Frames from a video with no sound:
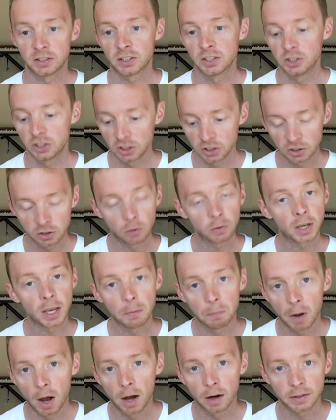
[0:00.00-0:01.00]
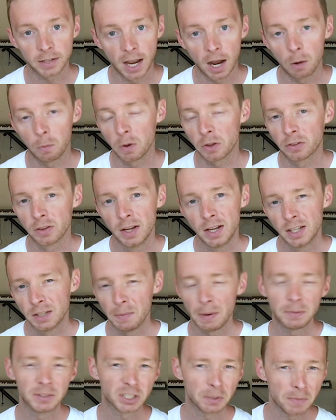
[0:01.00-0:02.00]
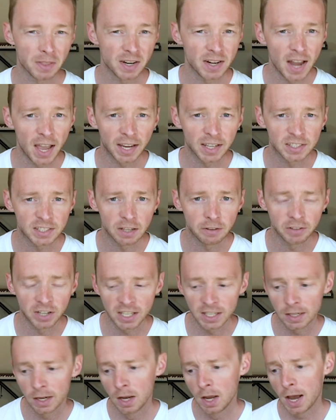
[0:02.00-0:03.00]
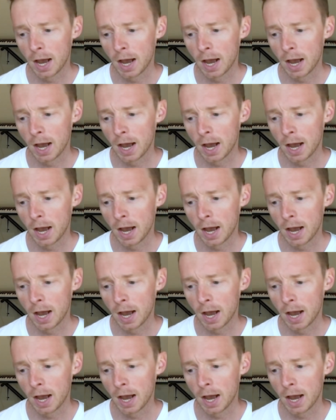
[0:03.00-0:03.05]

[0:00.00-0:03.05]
and just don't get bogged down with maybe some of the negativity,